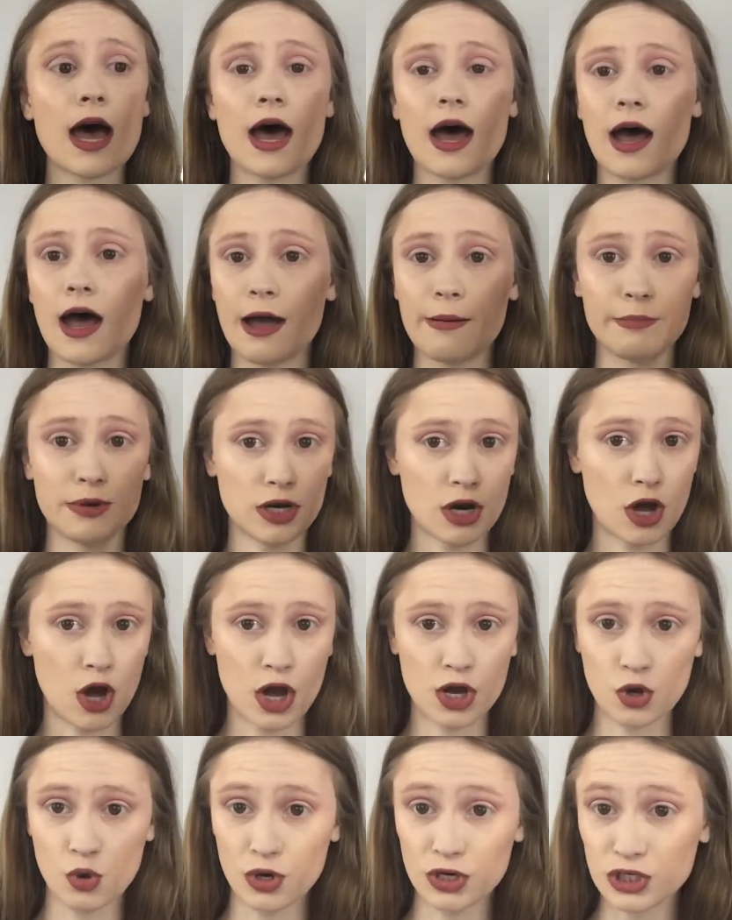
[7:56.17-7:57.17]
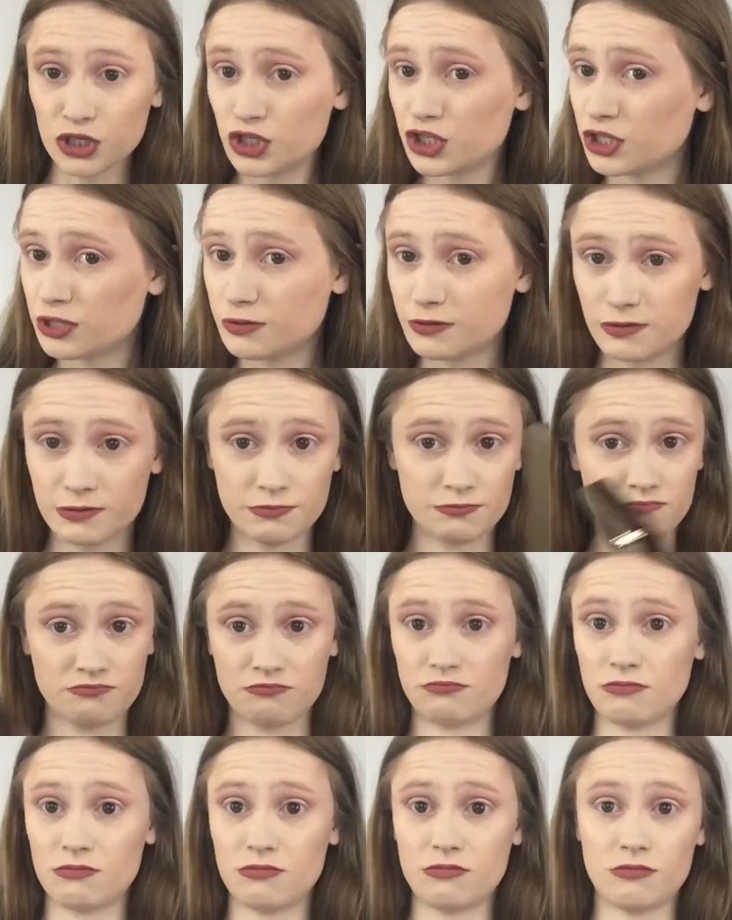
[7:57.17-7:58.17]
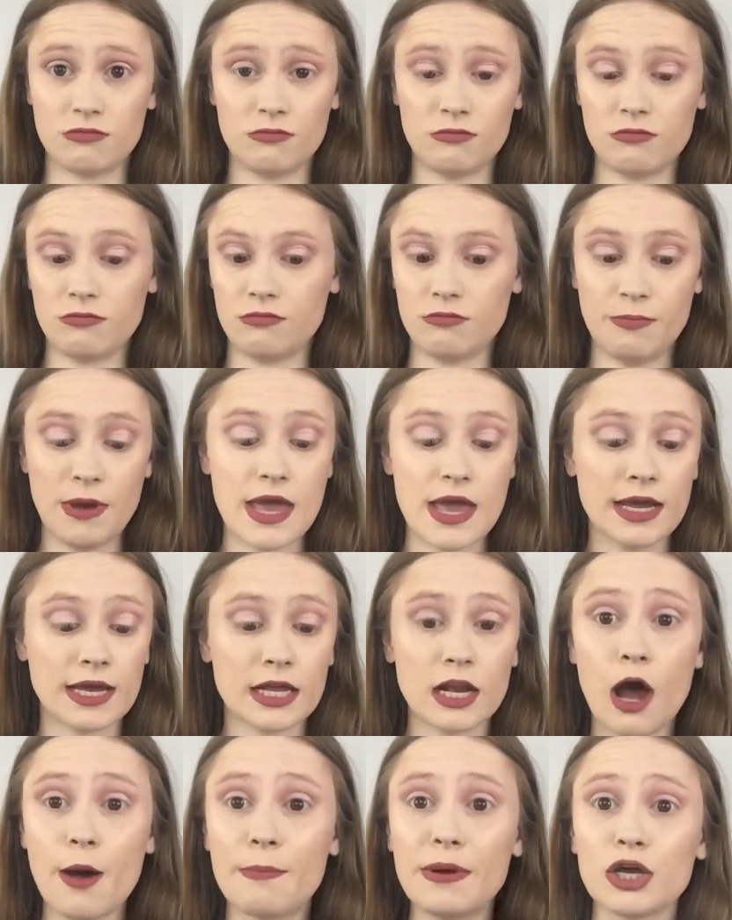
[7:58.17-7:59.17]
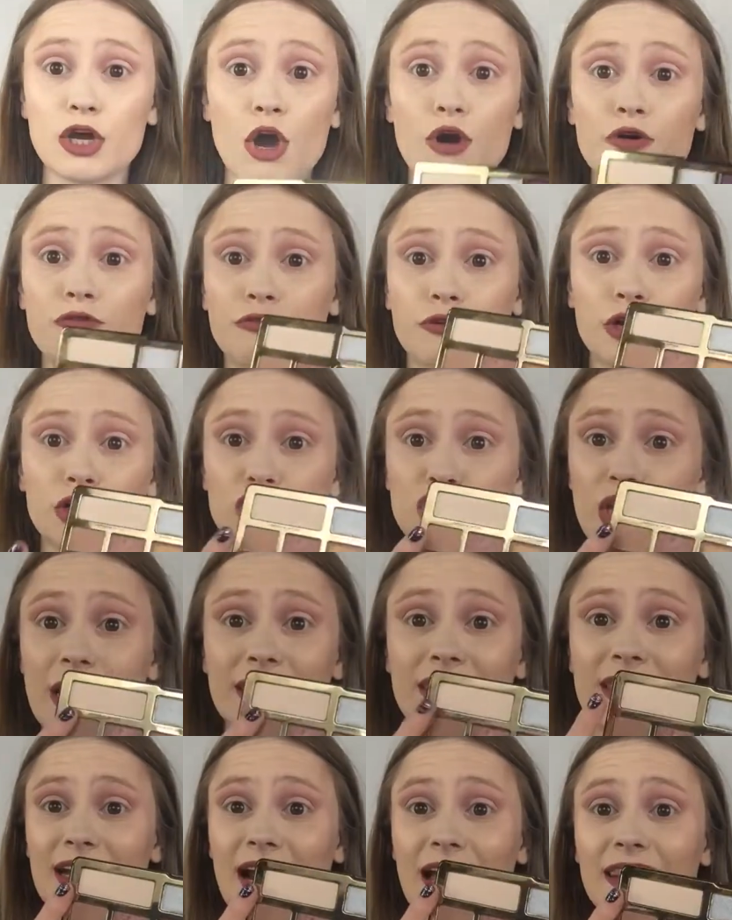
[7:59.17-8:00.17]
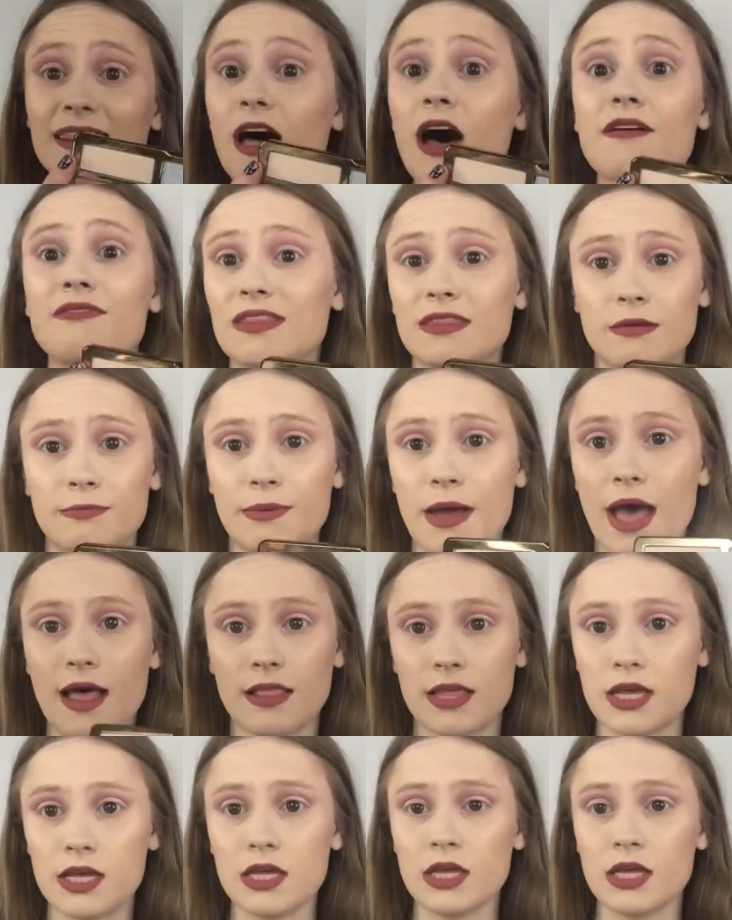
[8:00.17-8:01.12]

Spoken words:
I'm not going to just pick it up and go for a shade love in the palette.